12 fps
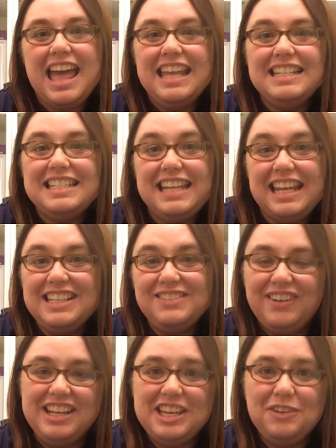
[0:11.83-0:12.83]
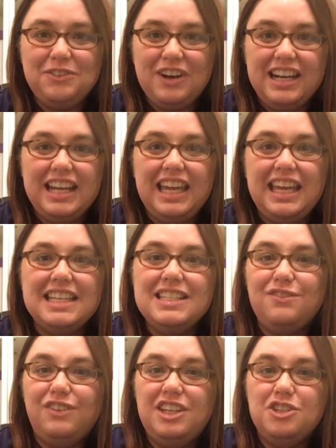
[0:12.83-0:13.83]
and today's Funko Friday
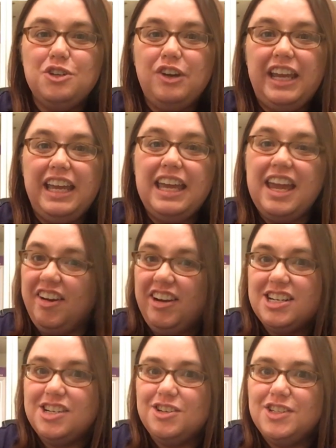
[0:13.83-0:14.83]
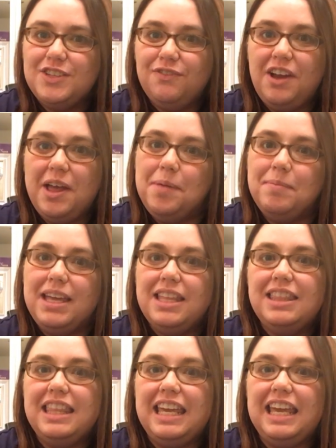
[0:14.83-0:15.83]
is featuring characters from
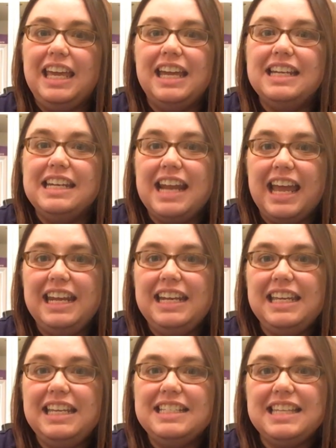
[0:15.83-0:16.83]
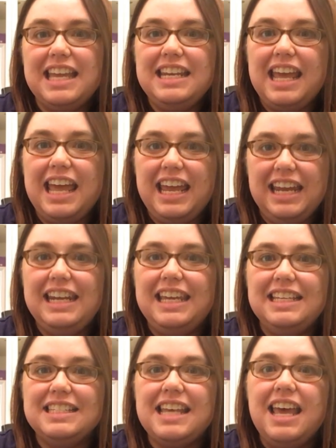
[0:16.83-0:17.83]
the 90s and
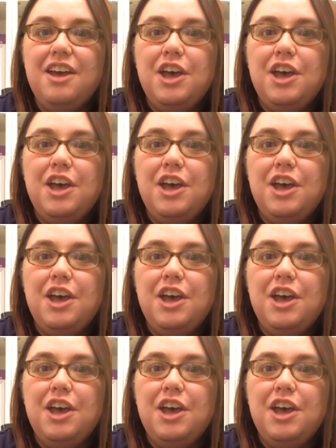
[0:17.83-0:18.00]
80s